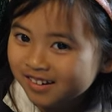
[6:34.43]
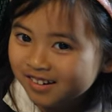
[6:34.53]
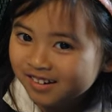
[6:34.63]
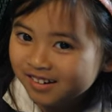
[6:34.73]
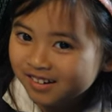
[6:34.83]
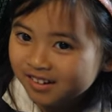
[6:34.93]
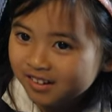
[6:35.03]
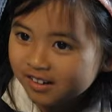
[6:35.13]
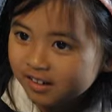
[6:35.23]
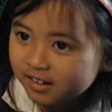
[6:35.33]

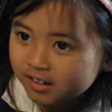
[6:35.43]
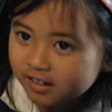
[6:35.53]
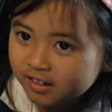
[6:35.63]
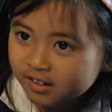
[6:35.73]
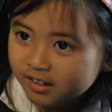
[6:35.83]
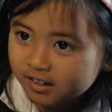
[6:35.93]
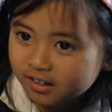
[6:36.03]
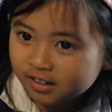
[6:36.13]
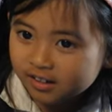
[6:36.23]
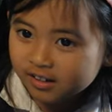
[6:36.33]

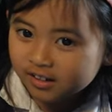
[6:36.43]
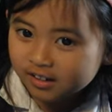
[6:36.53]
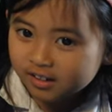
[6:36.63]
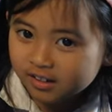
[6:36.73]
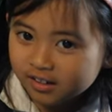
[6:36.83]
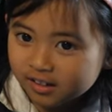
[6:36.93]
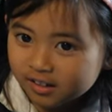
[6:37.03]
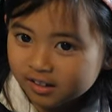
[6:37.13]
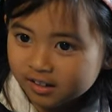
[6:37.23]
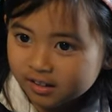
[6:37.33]

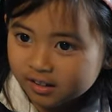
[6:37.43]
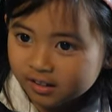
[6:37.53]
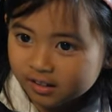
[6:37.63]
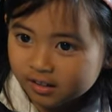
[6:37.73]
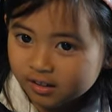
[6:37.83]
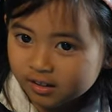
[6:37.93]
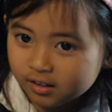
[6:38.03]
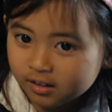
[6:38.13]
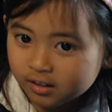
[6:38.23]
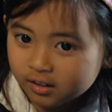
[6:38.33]

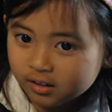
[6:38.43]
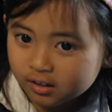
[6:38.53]
(not speaking)